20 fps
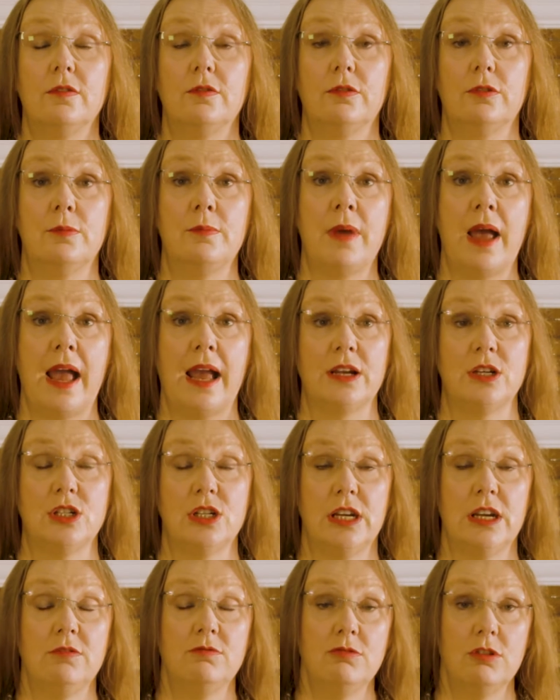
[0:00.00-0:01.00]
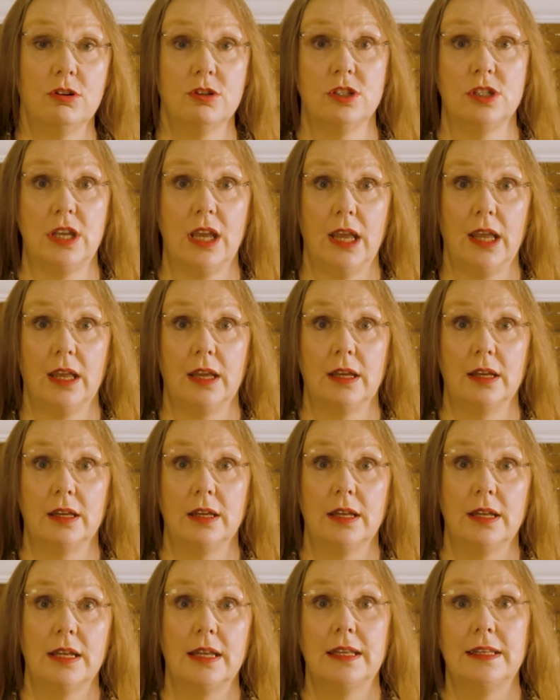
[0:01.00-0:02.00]
from actually rotting.
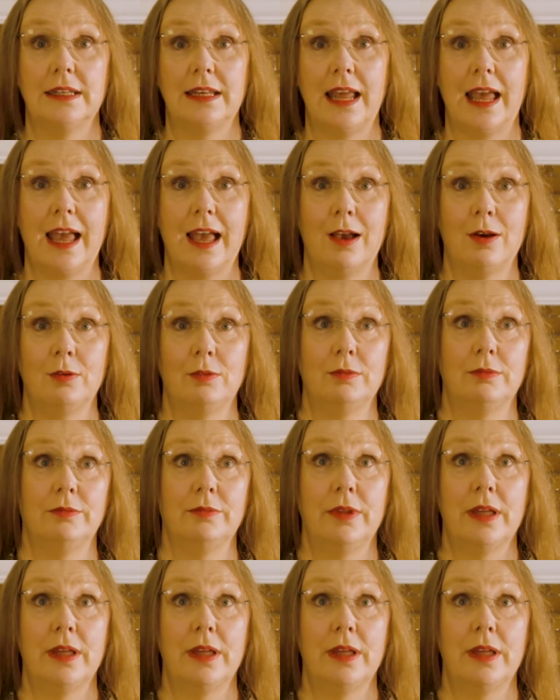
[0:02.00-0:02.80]
Now,